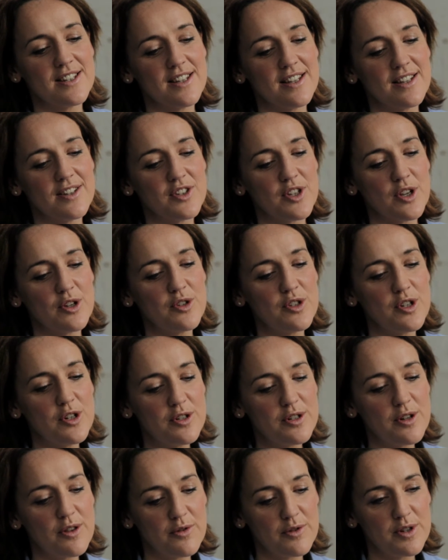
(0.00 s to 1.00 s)
So 2
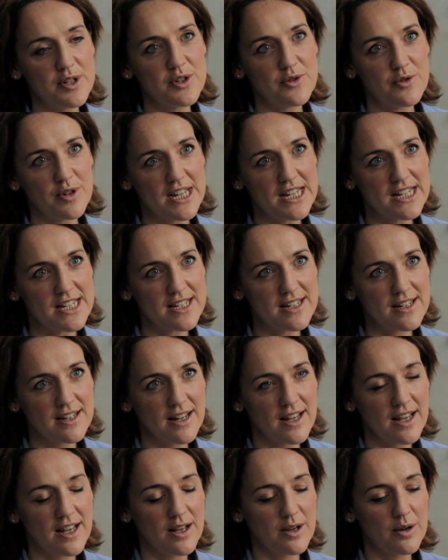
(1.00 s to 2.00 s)
to 3 streets
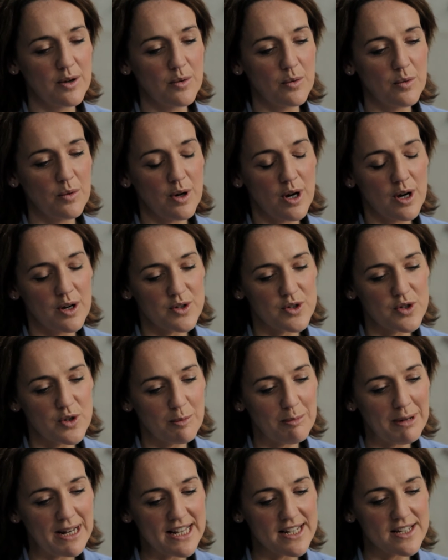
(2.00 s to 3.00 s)
took
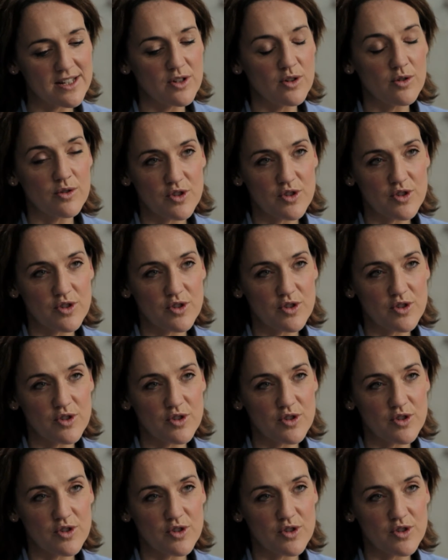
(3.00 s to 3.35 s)
place in not